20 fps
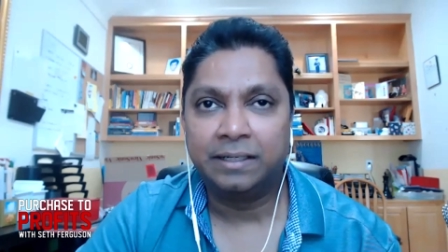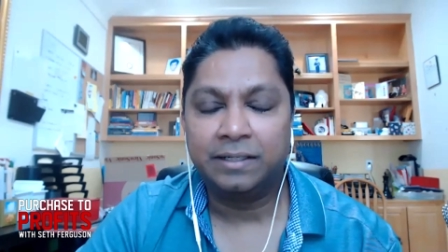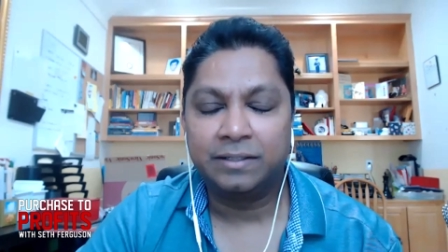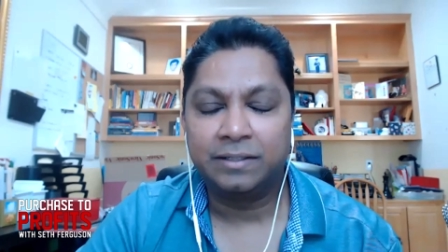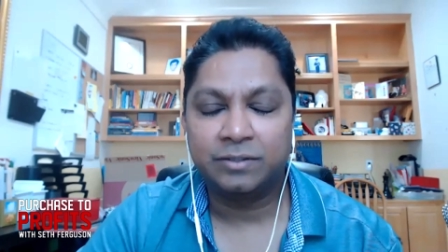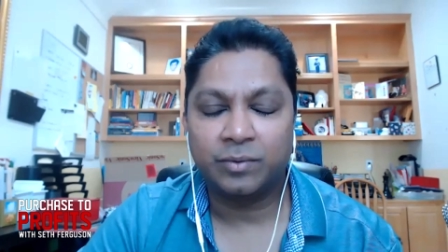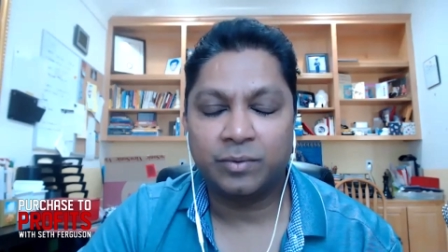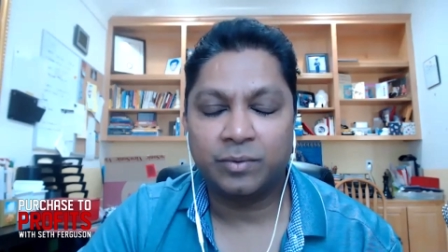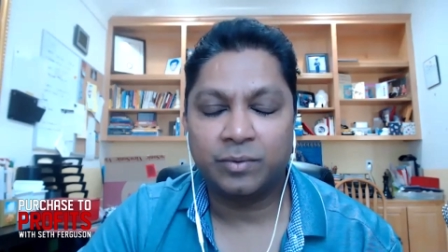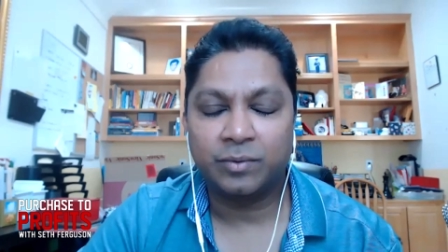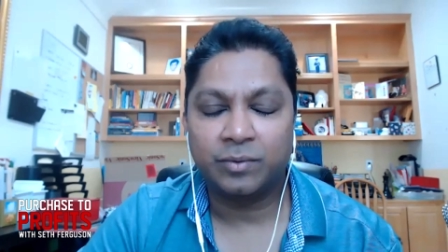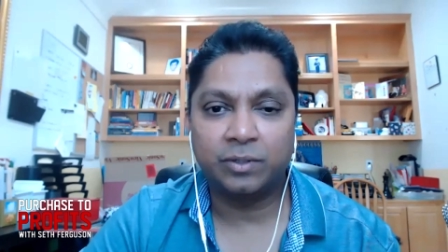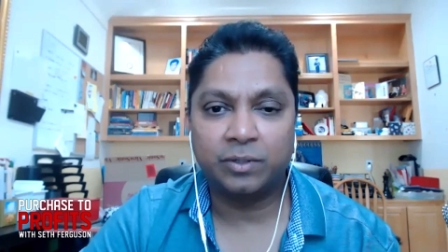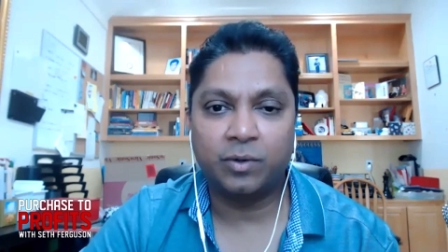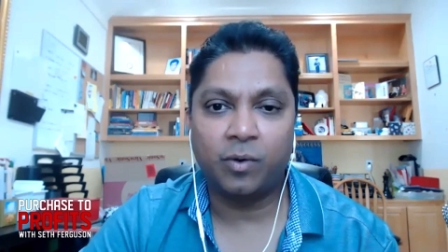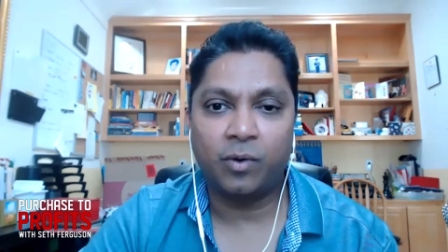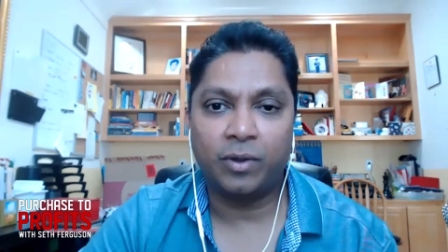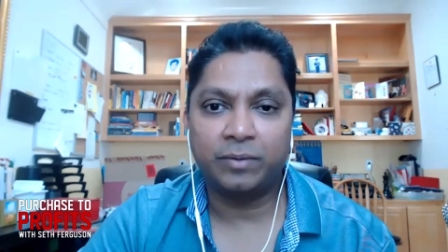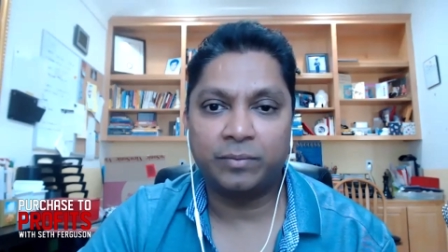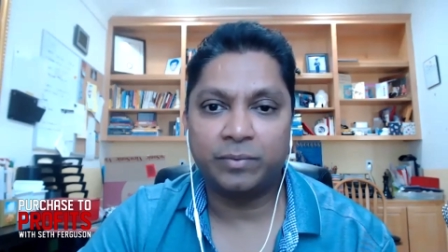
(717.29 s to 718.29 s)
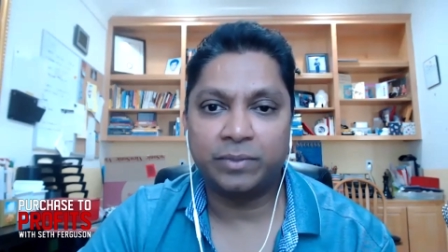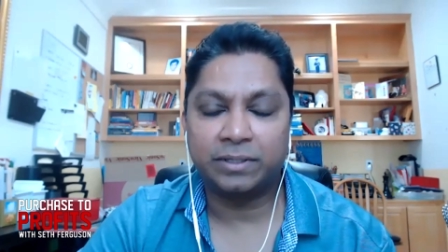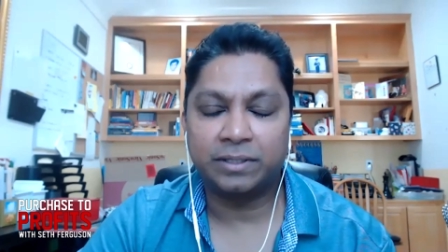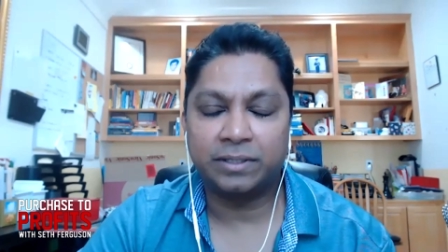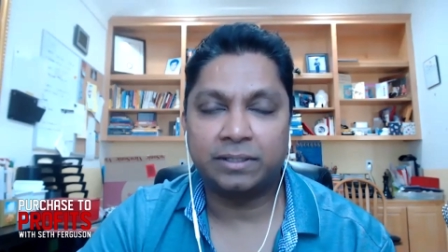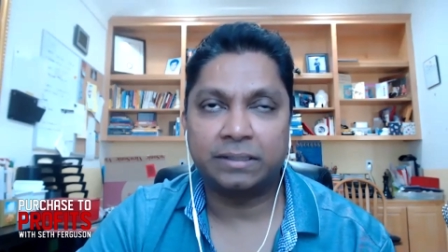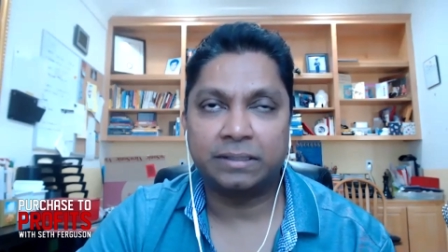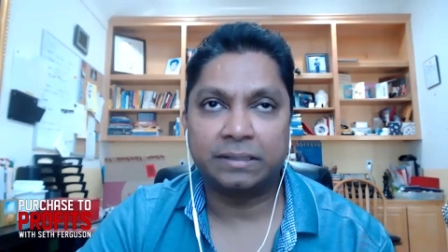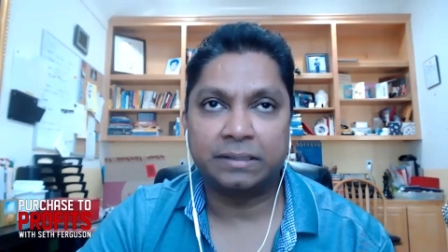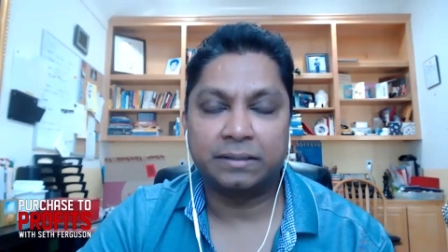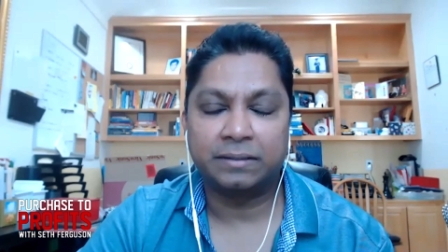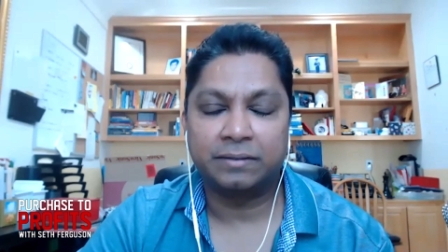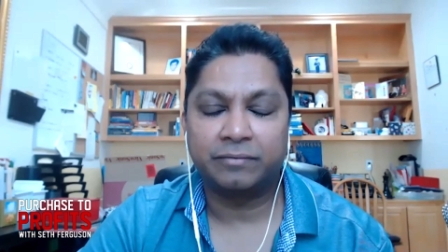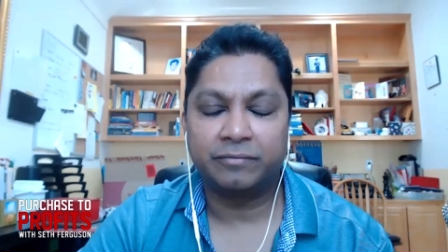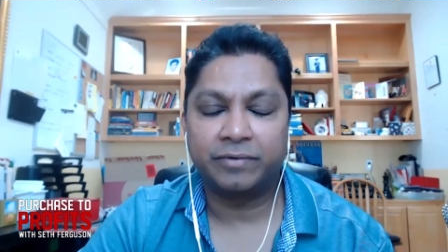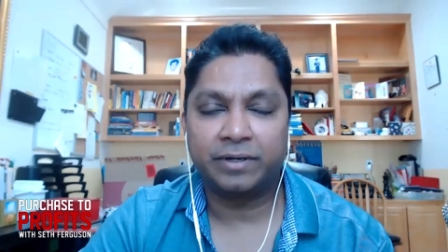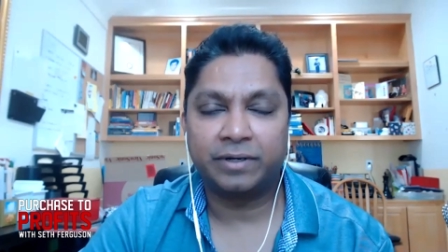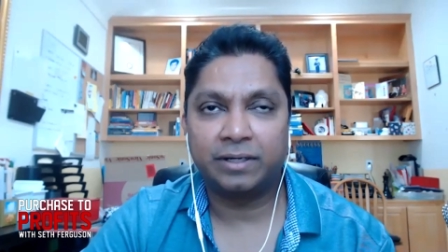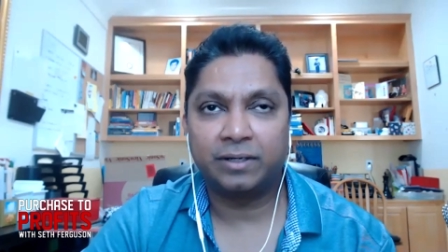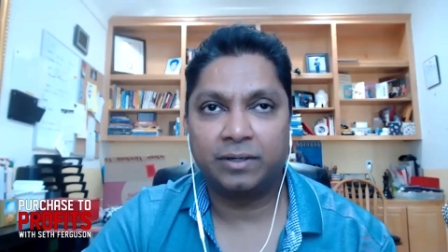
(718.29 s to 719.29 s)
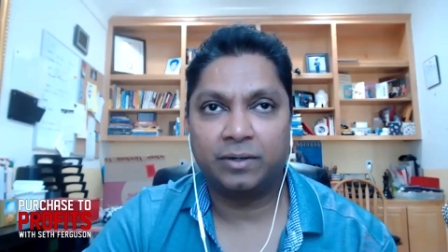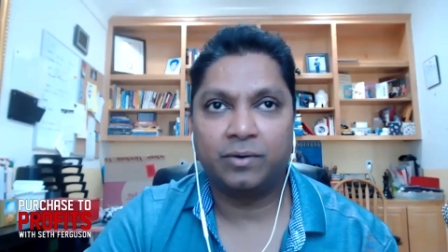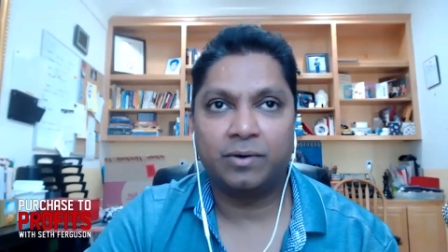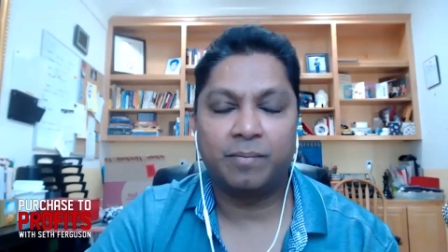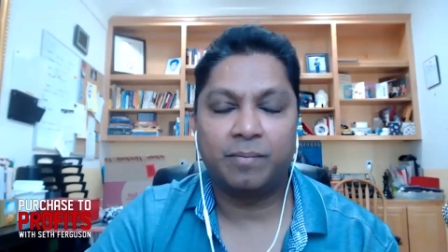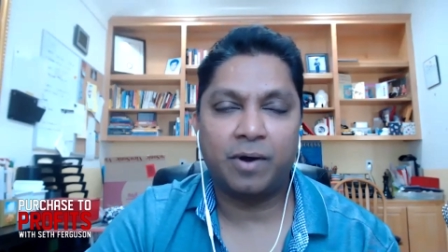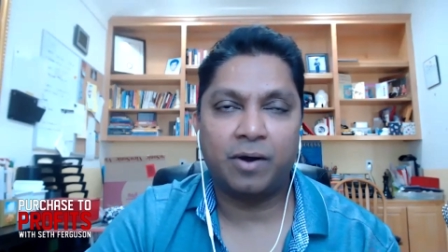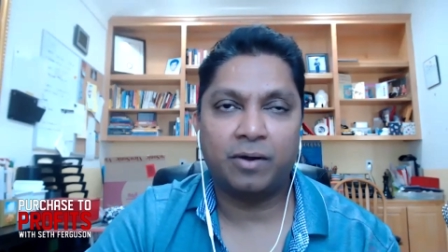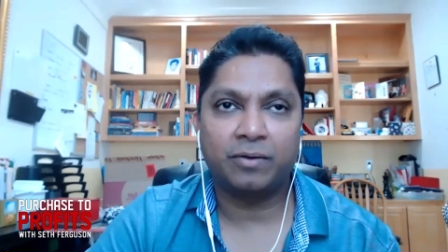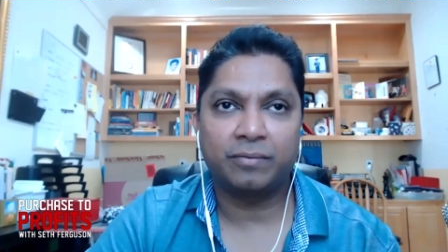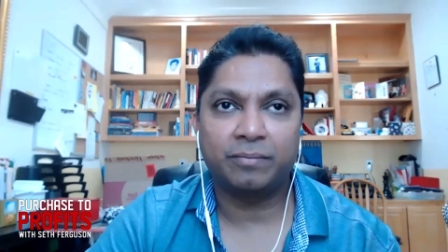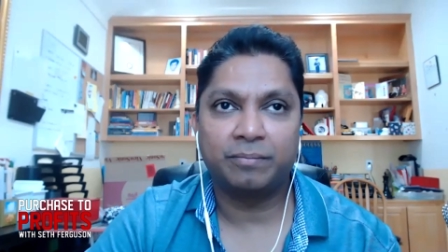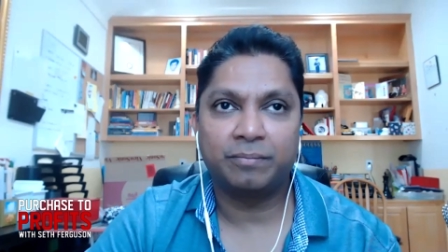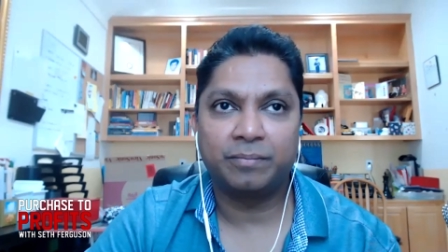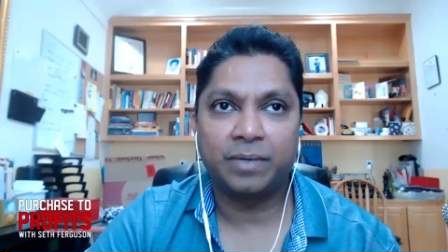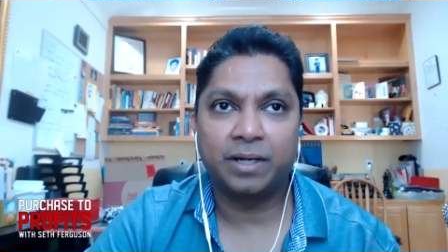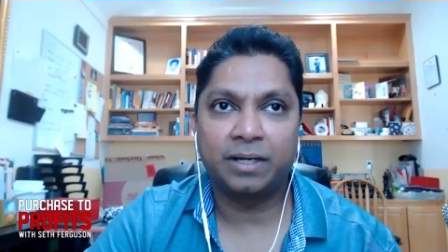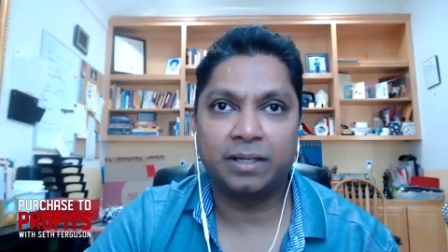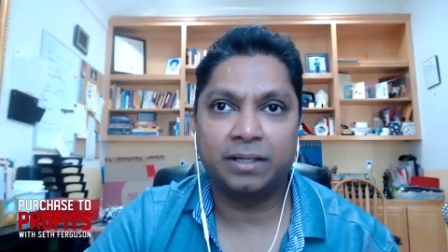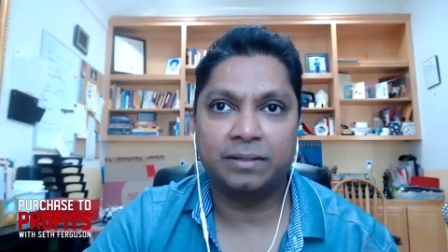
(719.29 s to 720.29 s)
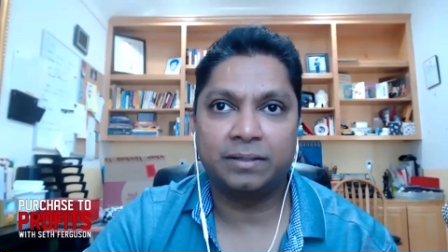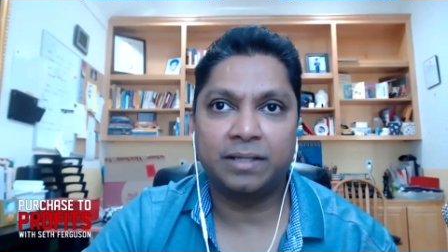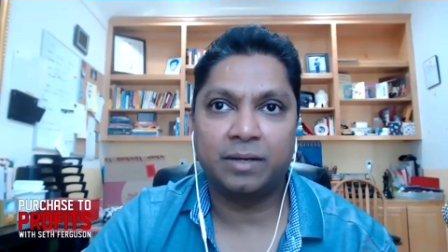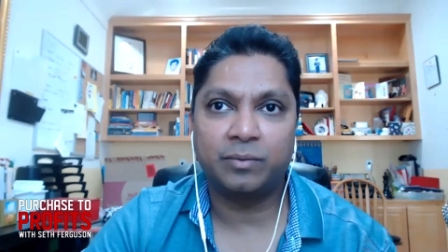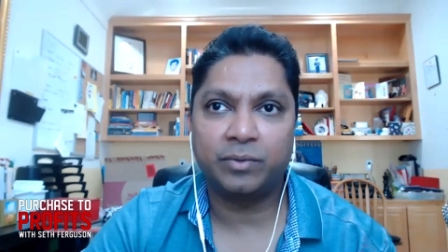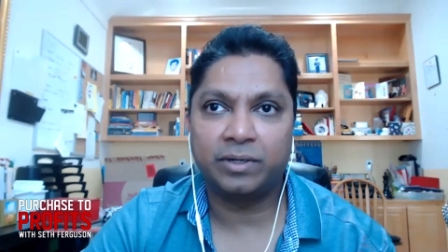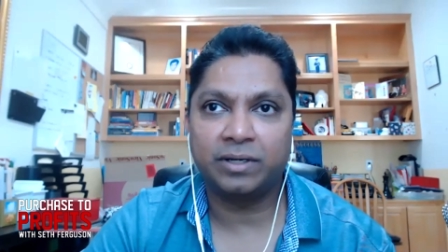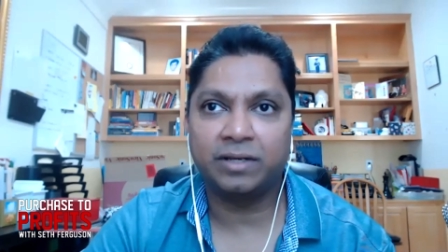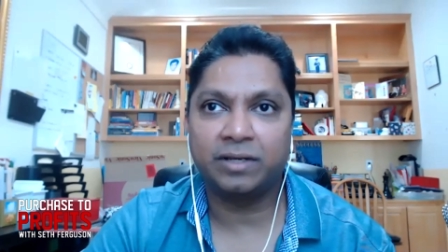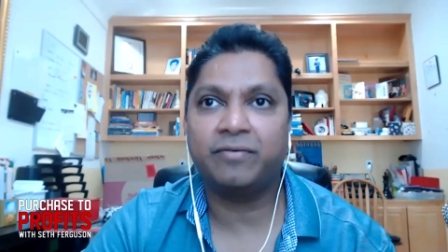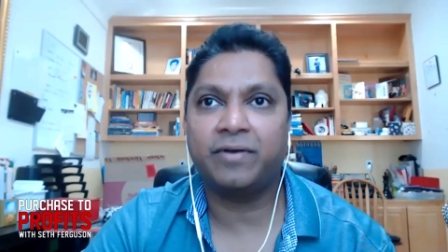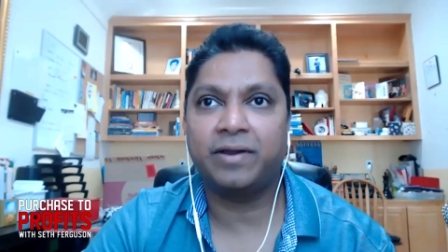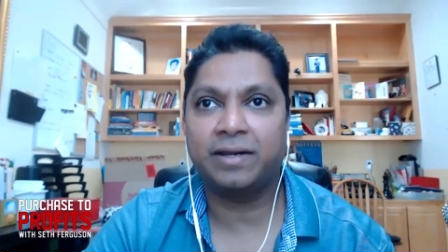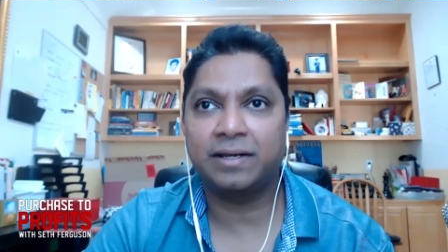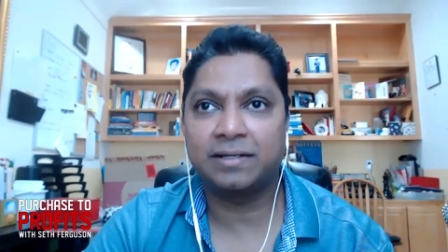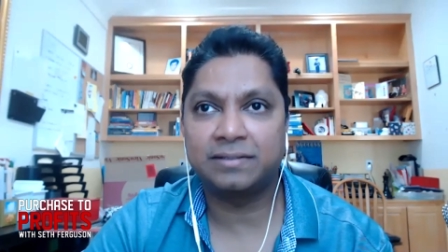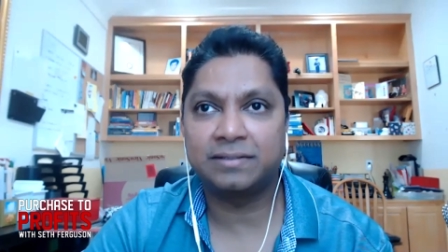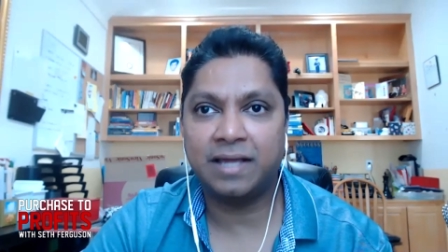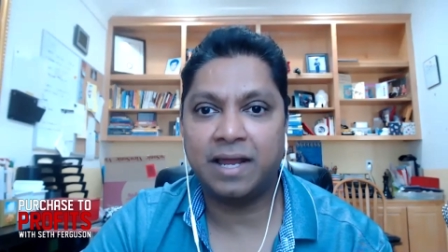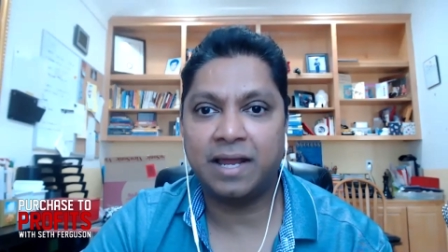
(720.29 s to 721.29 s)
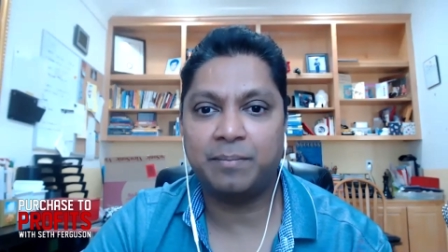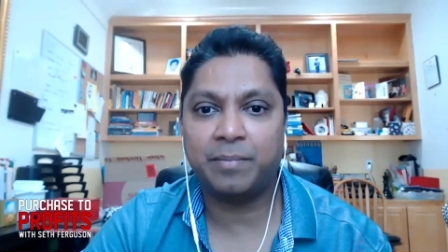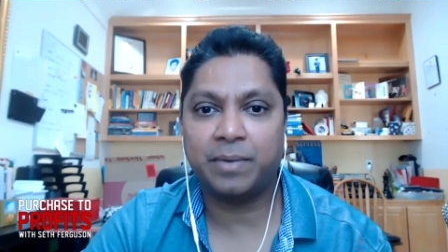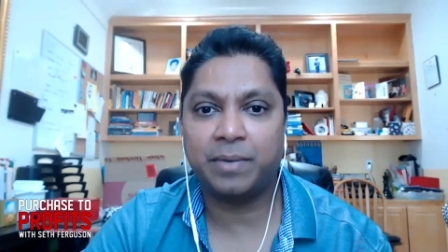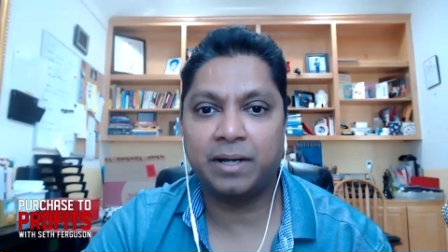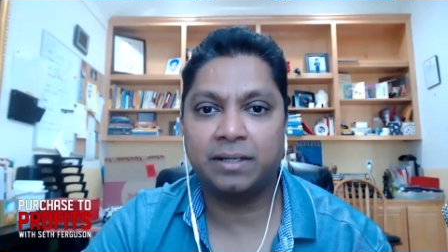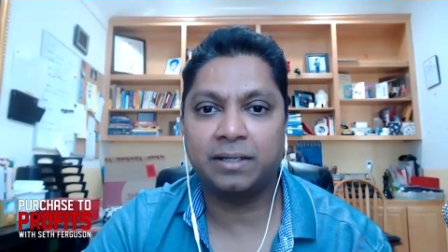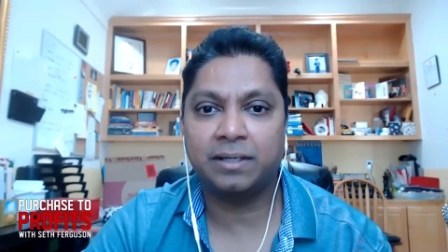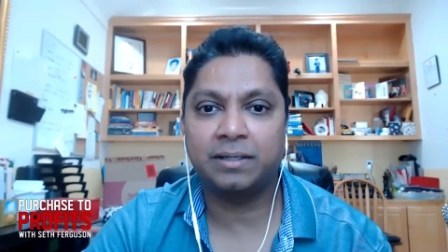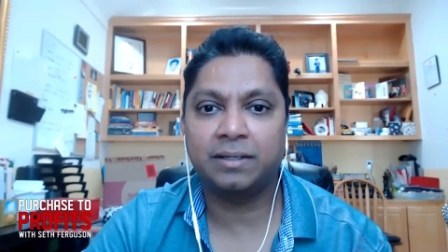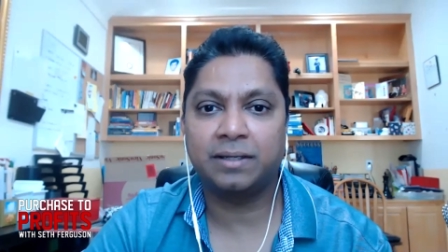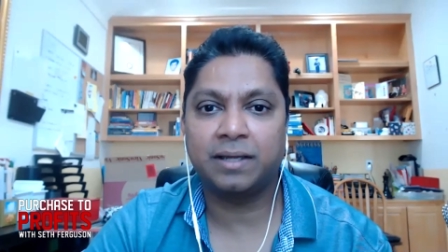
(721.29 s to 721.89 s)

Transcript: so we're able to go in with a very low amount of money. Then we refinance that money,